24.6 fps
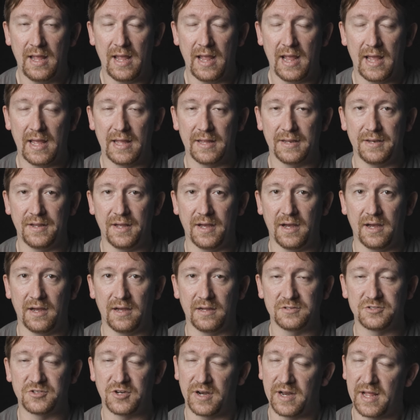And
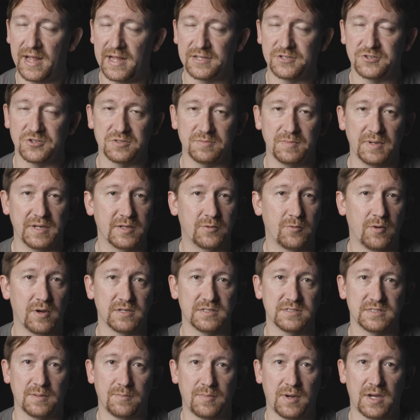I'll try to answer as many
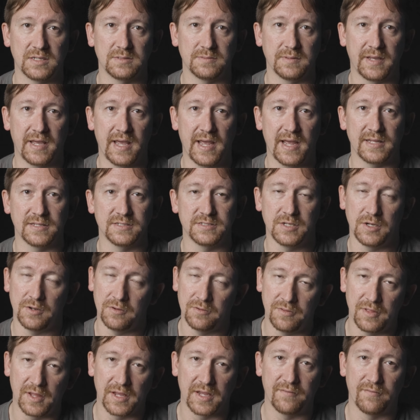questions as I possibly can. So
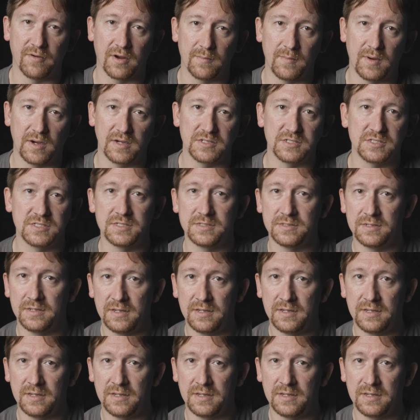thank you very much.